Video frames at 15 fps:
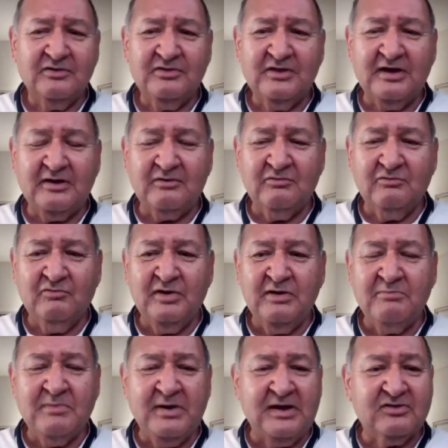that we
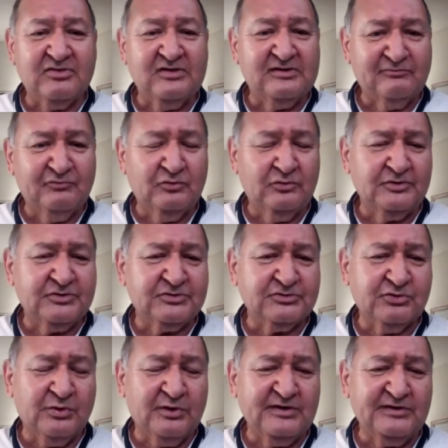make these foolish
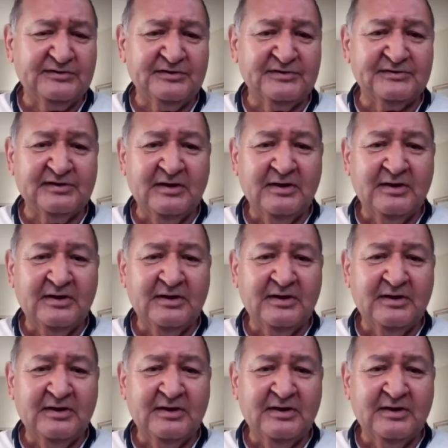choices.